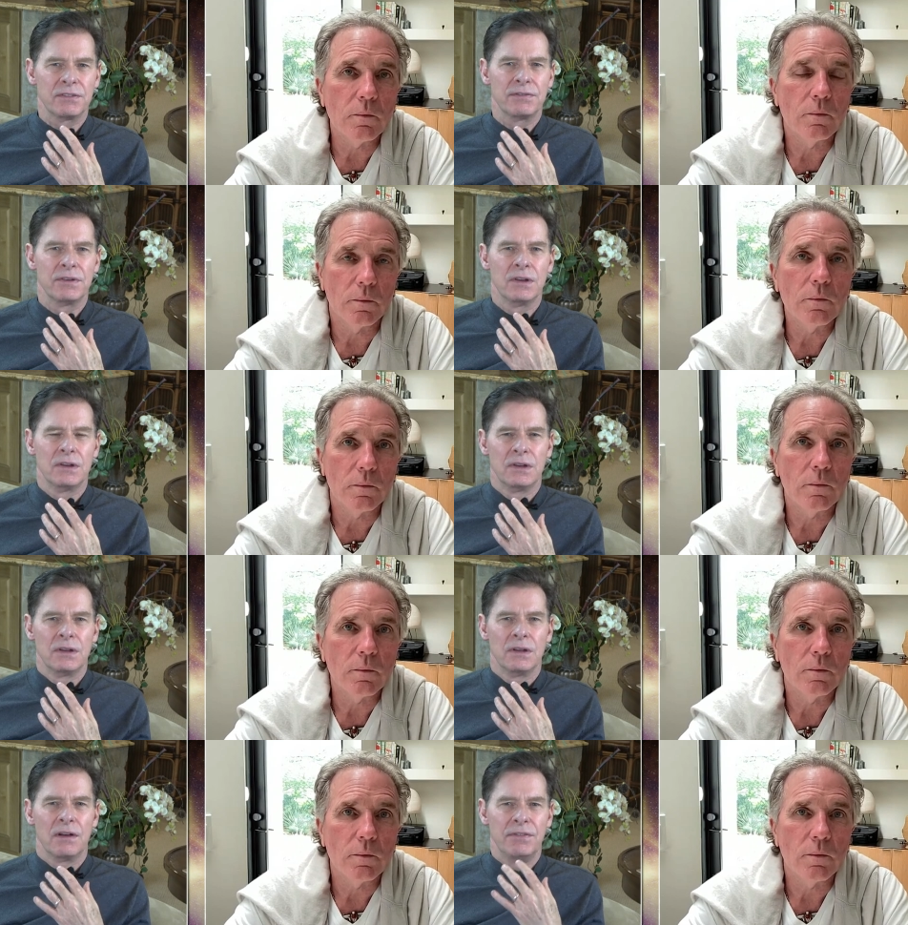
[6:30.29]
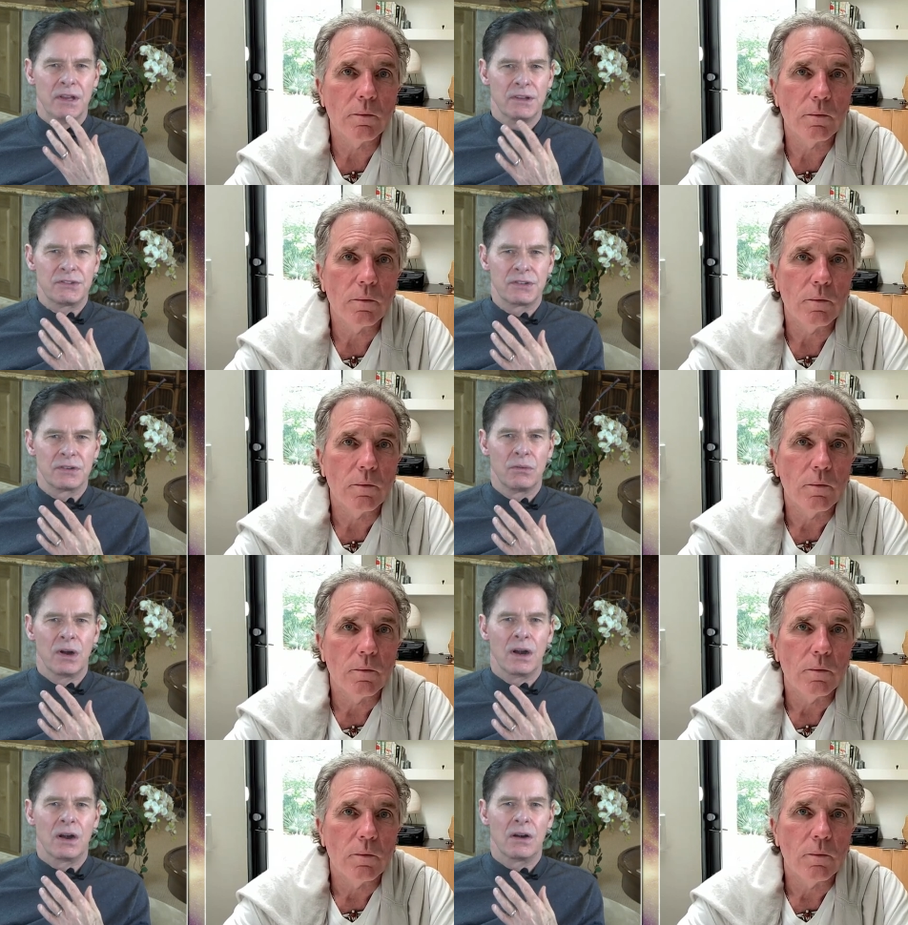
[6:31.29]
Speaker 1: of of this
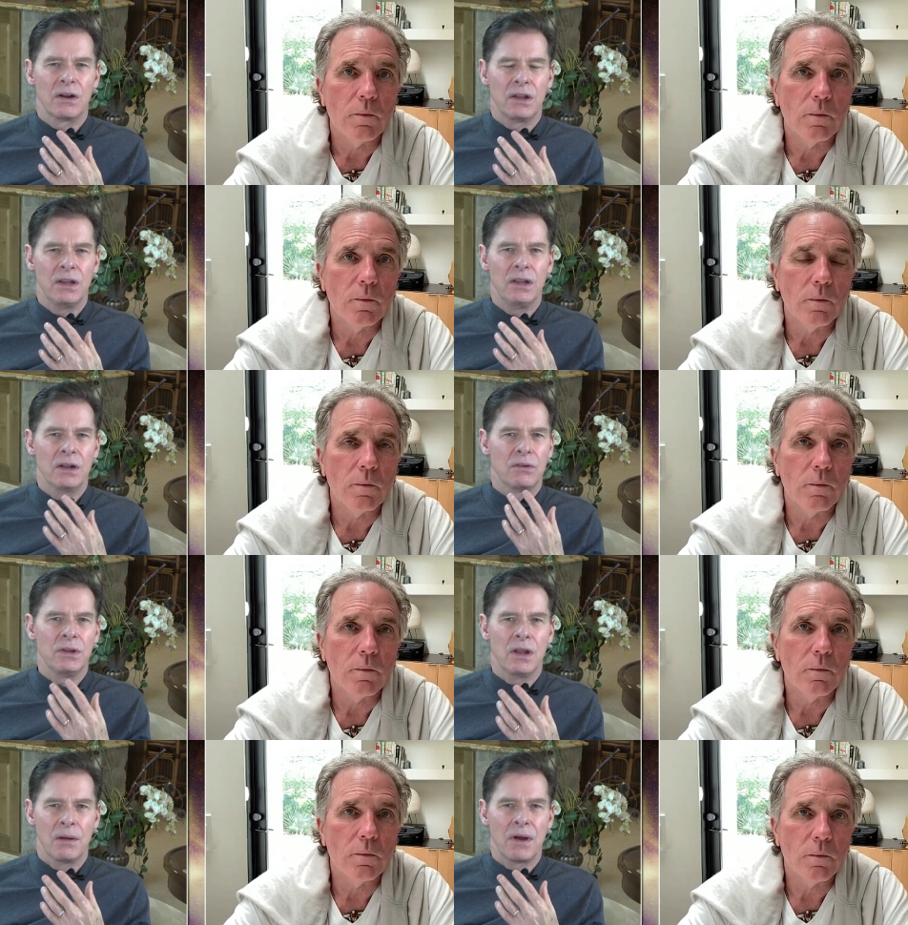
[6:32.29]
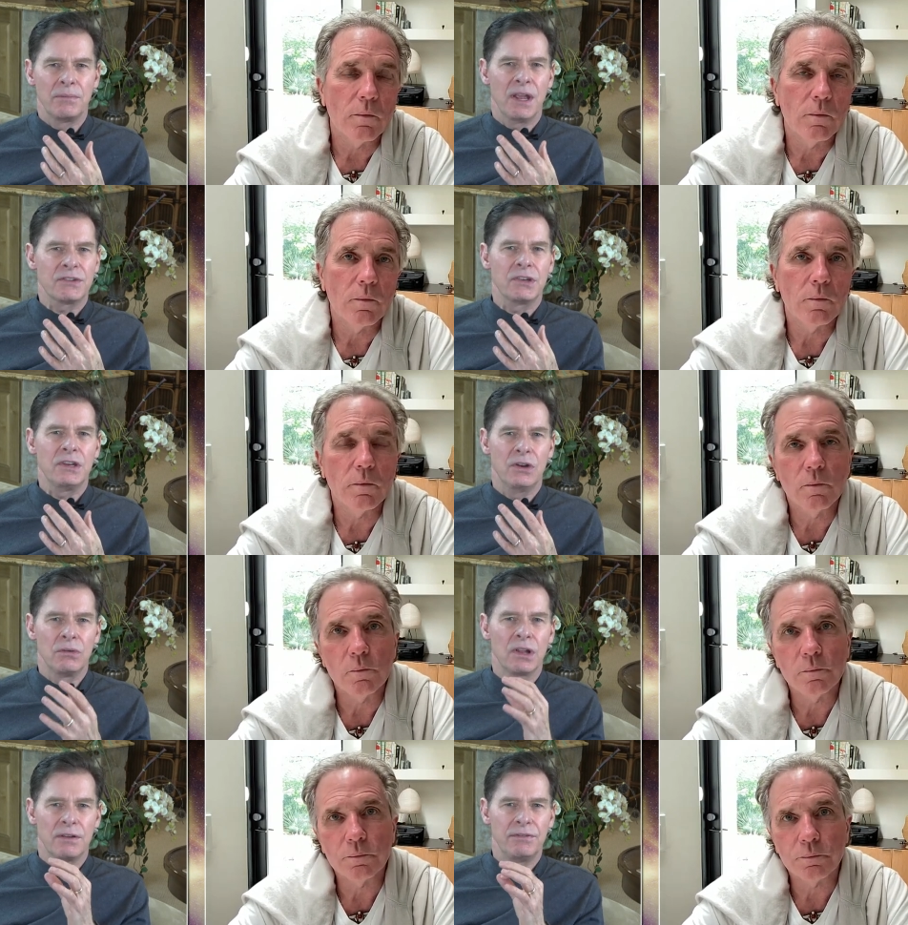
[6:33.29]
where you know i'm guessing
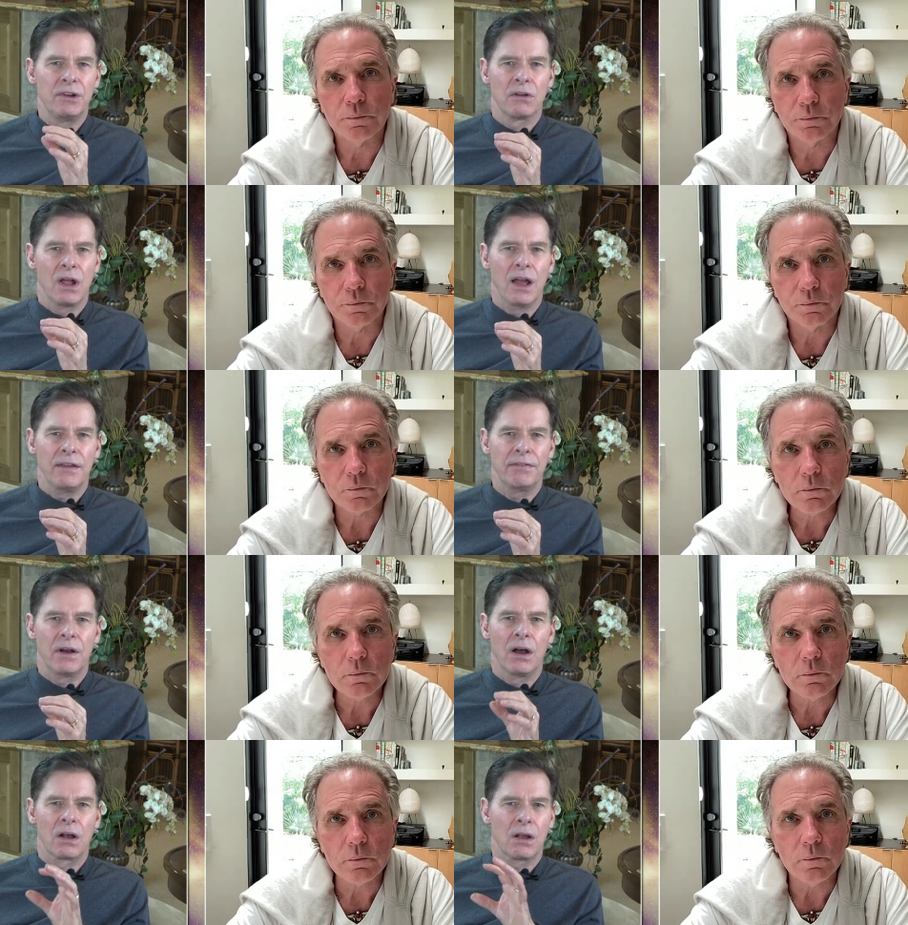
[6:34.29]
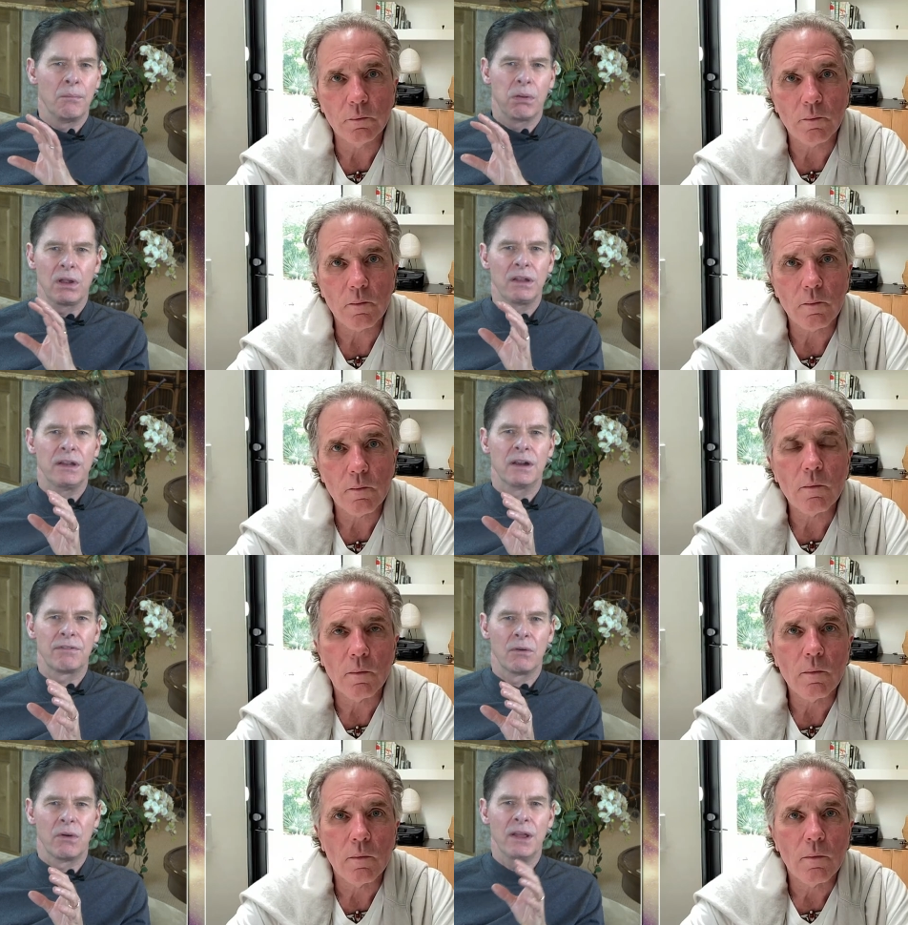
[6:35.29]
you live your life a completely
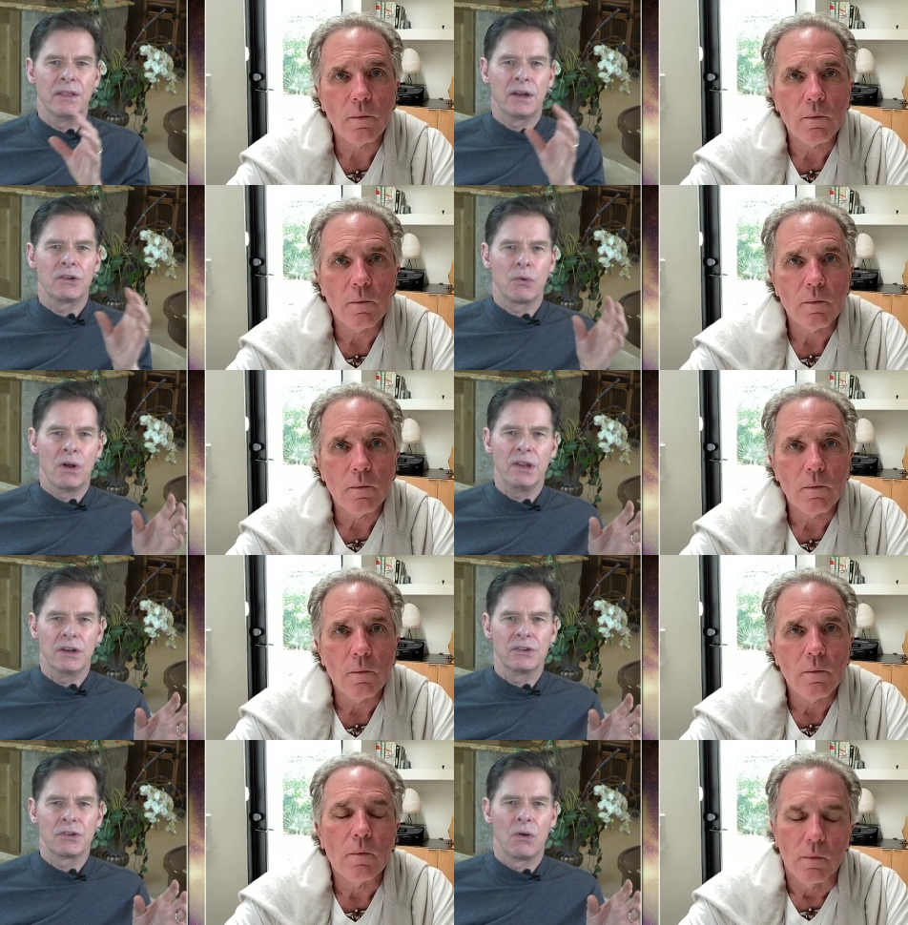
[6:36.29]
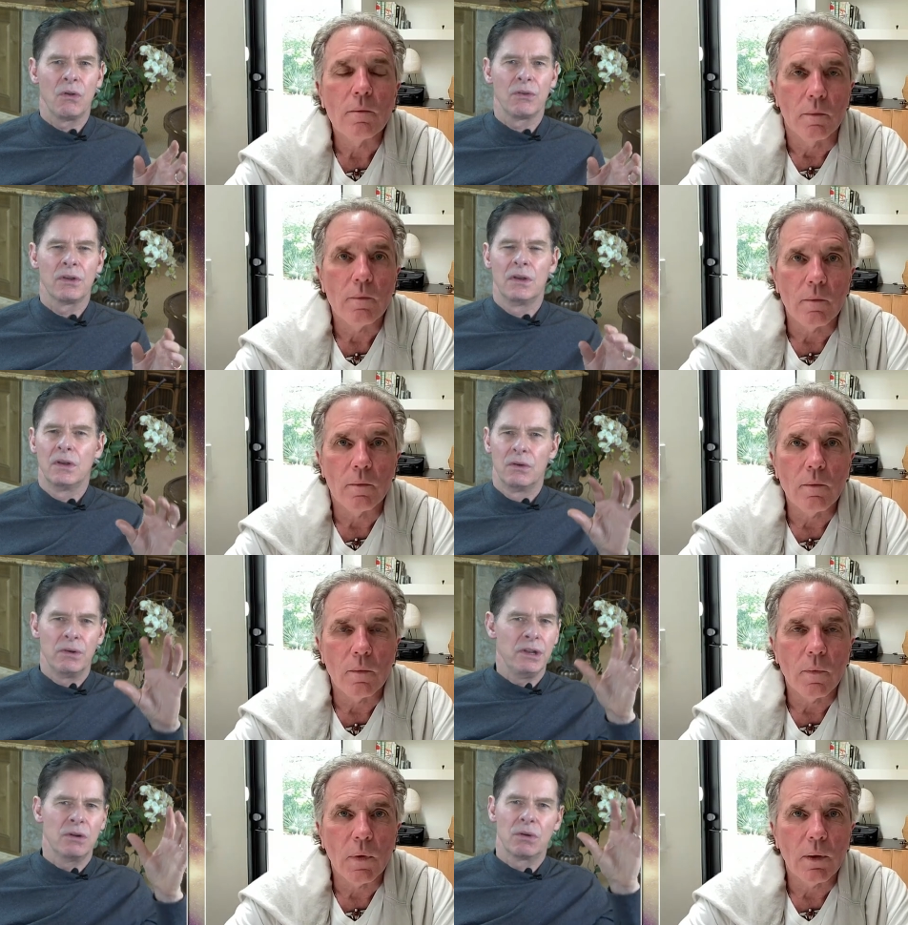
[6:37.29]
different way than at 20 years old
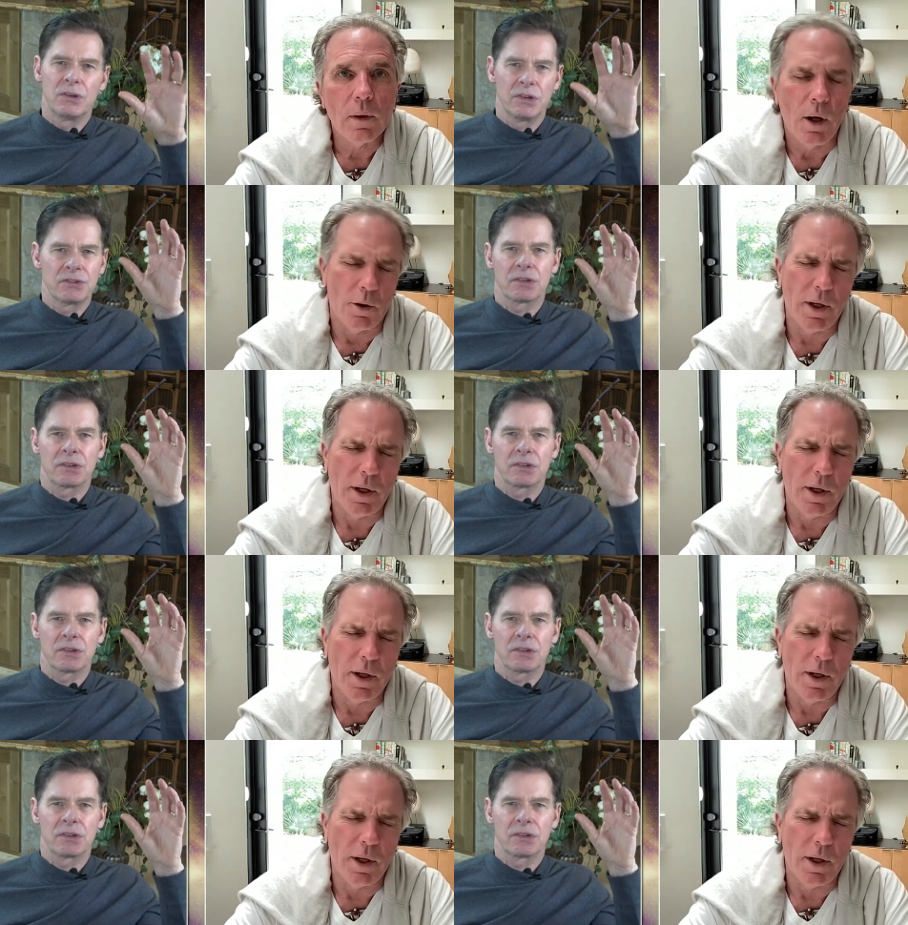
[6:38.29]
when you were just